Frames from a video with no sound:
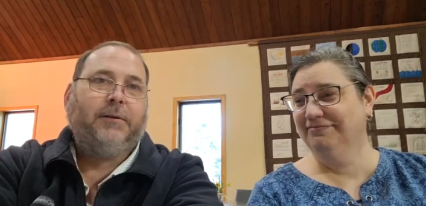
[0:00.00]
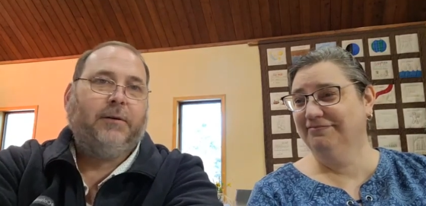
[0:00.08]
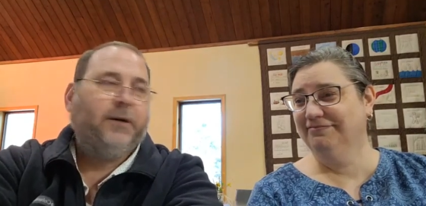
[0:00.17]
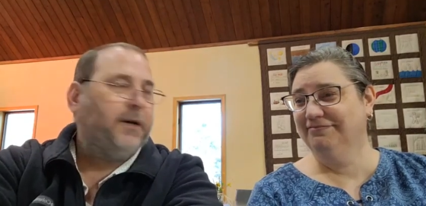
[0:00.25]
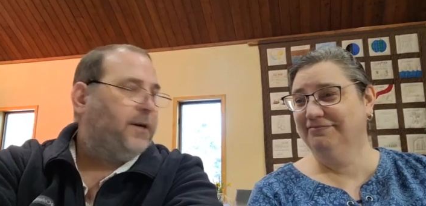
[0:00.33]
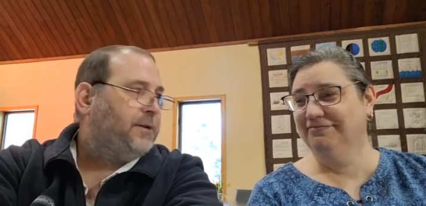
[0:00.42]
Speaker 1: or
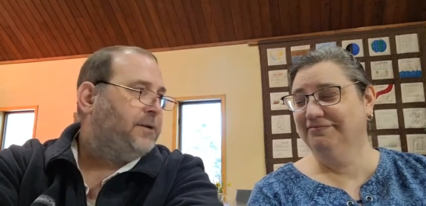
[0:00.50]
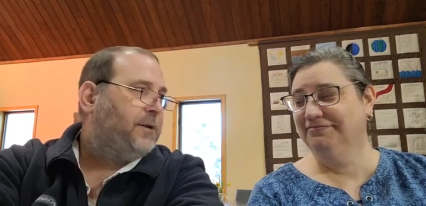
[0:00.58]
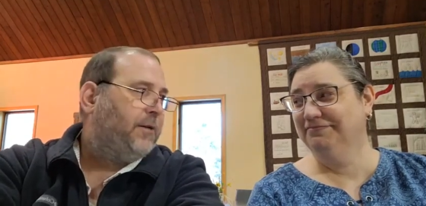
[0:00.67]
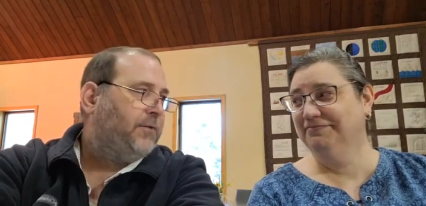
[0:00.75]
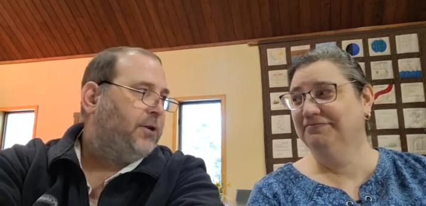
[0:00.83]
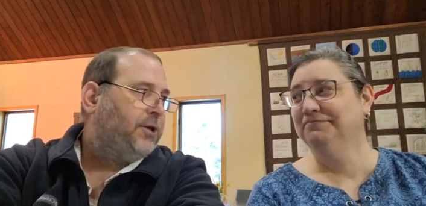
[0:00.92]
catch us
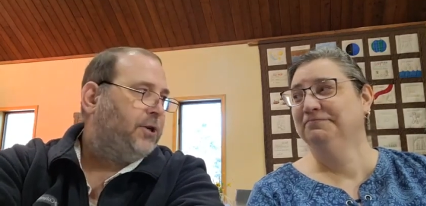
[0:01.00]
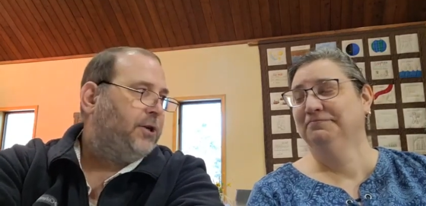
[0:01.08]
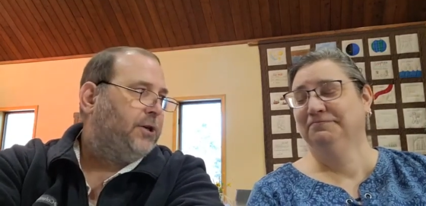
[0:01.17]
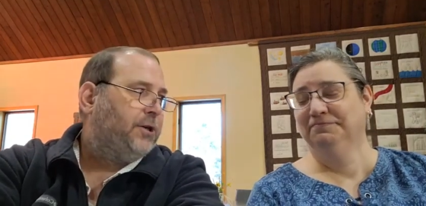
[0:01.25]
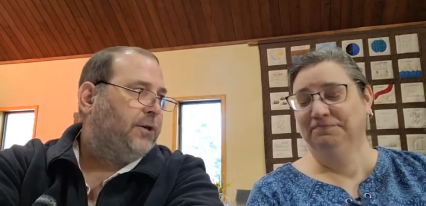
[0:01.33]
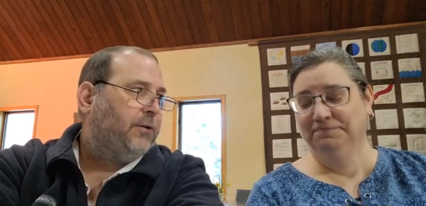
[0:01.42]
after
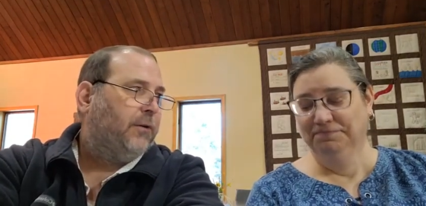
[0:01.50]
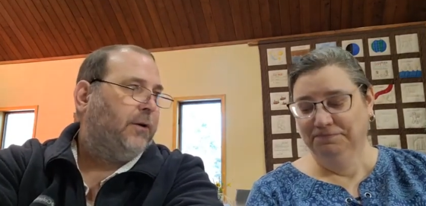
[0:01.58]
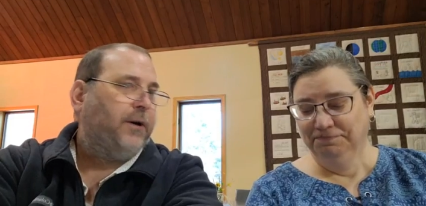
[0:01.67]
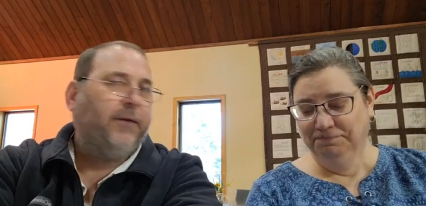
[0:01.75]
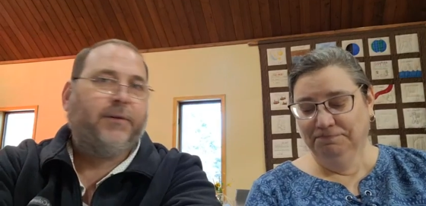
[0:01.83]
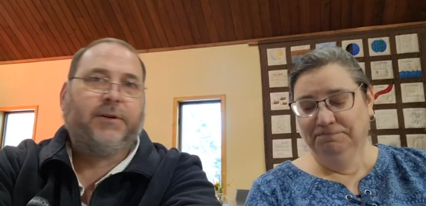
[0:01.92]
church or
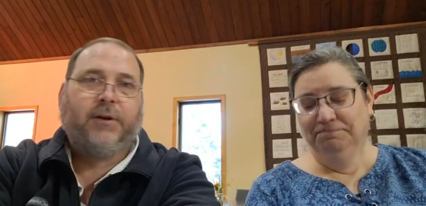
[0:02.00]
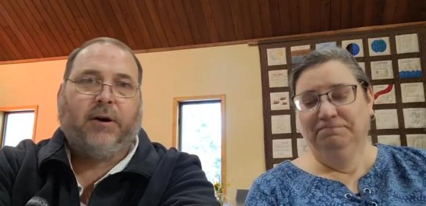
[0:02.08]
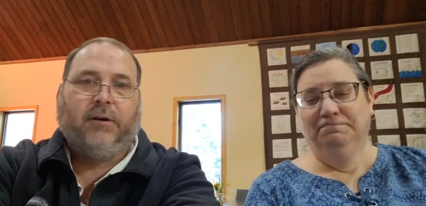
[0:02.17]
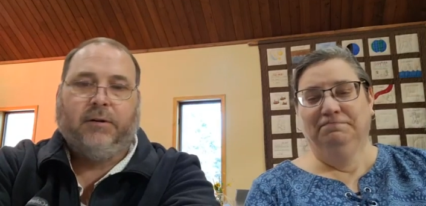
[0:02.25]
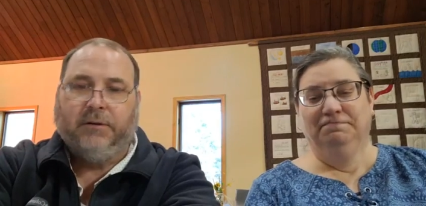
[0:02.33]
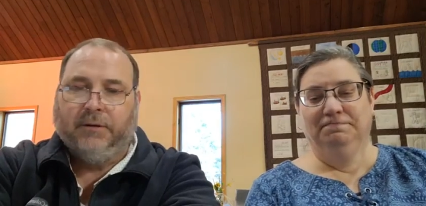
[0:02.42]
give us a
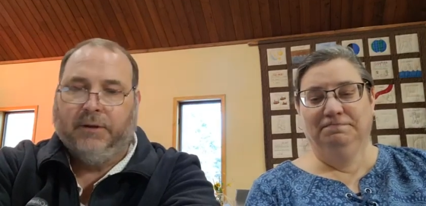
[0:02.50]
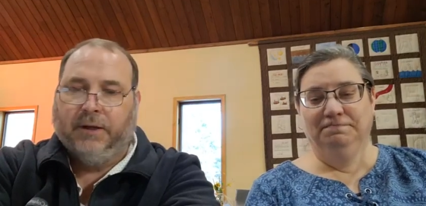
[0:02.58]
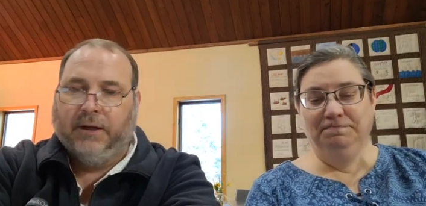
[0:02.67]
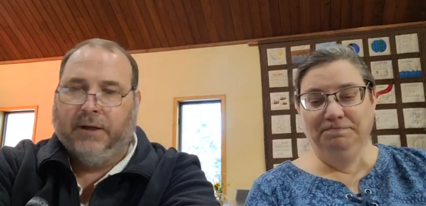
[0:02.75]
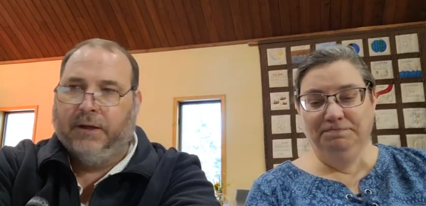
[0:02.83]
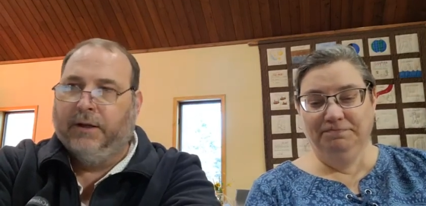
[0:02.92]
call.
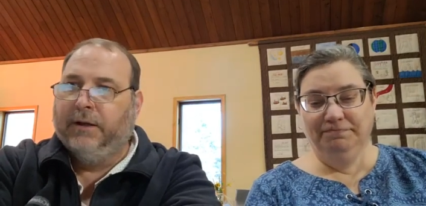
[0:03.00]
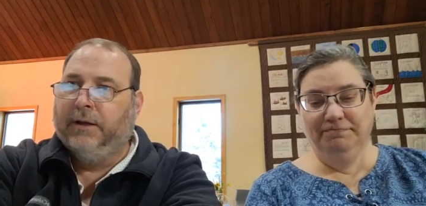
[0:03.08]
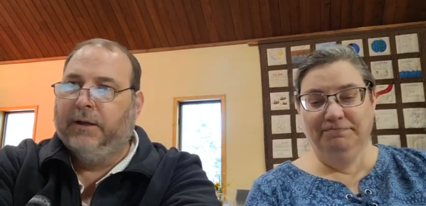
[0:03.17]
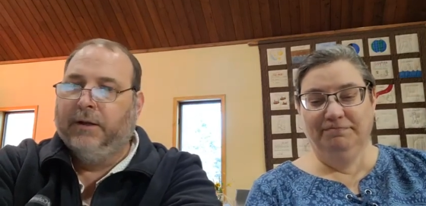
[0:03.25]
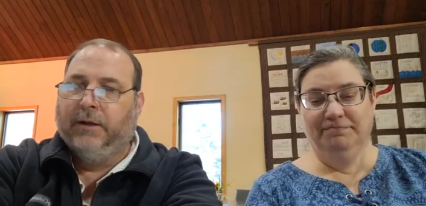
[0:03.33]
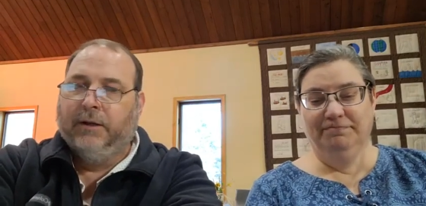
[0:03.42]
Mm -hmm.
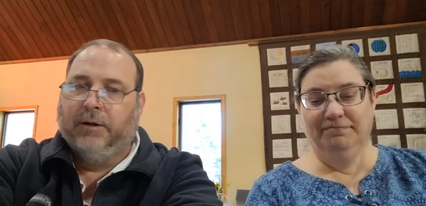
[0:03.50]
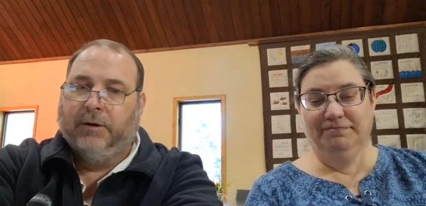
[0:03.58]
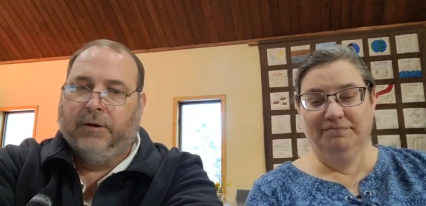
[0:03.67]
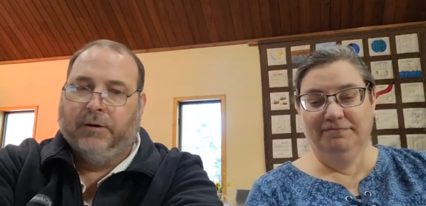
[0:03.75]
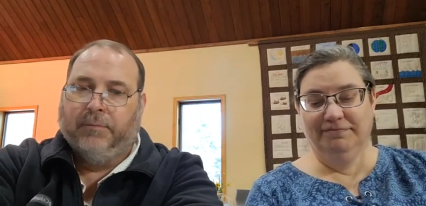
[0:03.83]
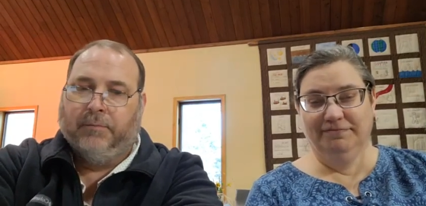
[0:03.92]

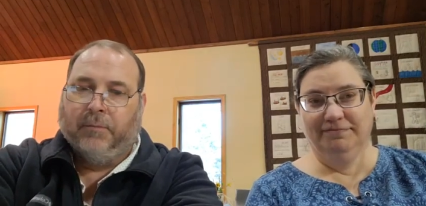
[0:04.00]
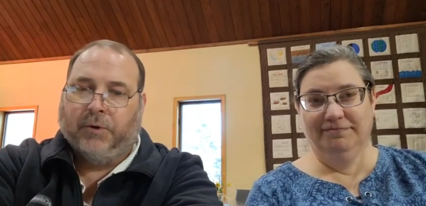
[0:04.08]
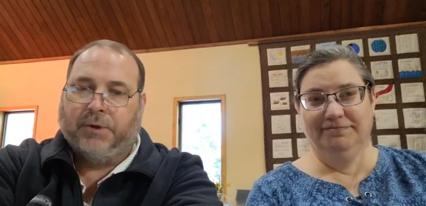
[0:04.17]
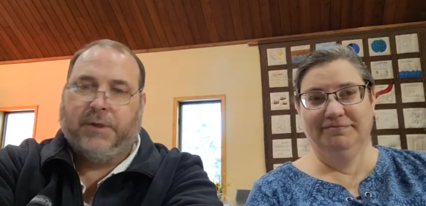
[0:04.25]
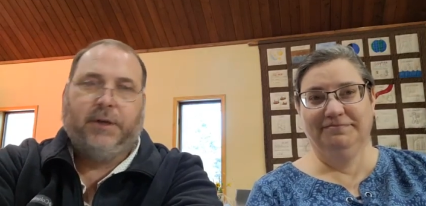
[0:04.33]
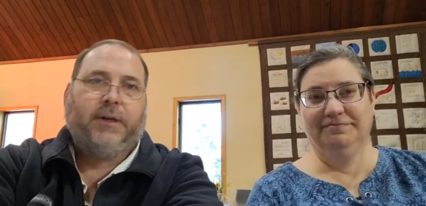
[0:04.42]

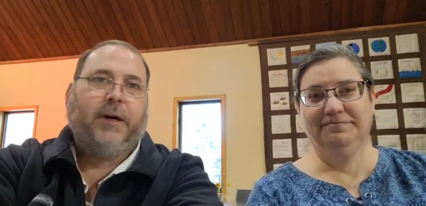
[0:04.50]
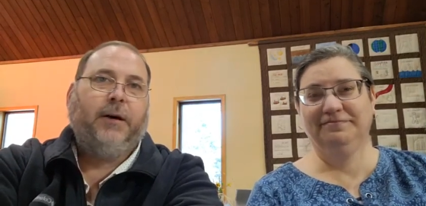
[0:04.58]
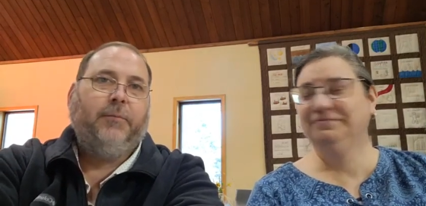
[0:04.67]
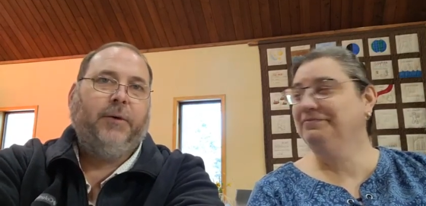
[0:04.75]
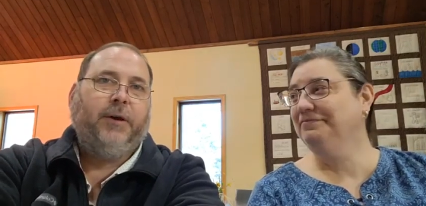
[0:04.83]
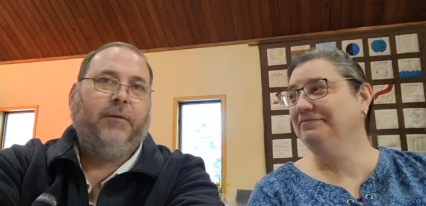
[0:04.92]
Most of the time
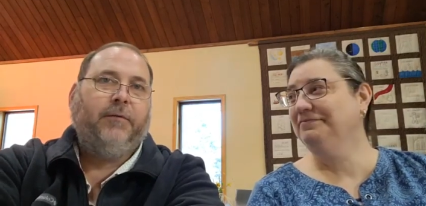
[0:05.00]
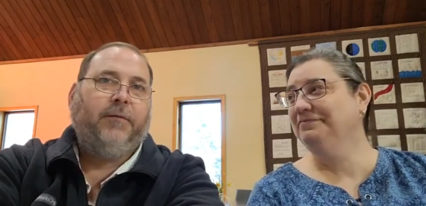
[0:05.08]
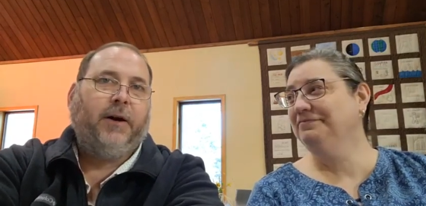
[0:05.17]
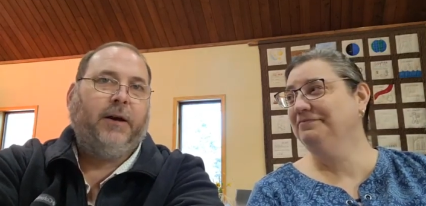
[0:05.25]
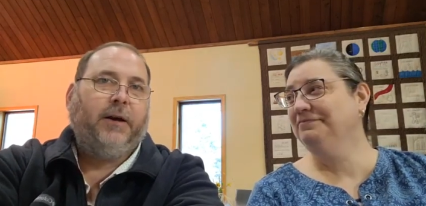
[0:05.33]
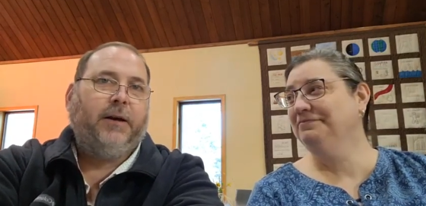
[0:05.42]
we can
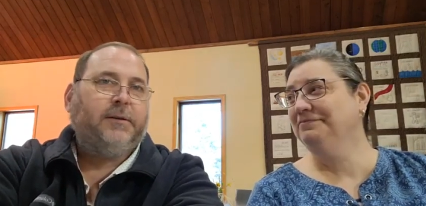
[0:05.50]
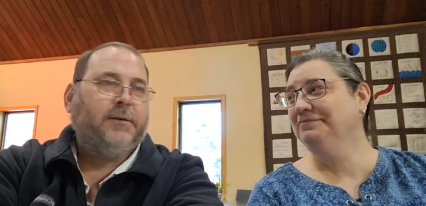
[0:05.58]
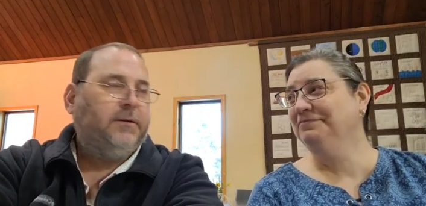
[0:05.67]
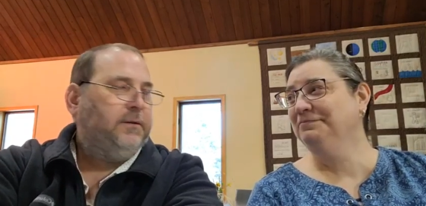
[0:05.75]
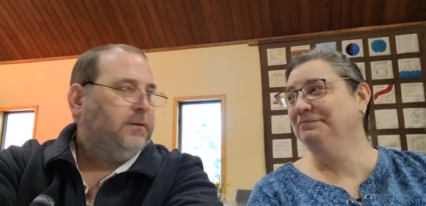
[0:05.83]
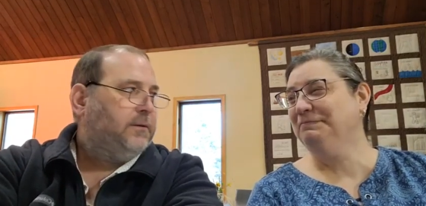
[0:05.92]
find answers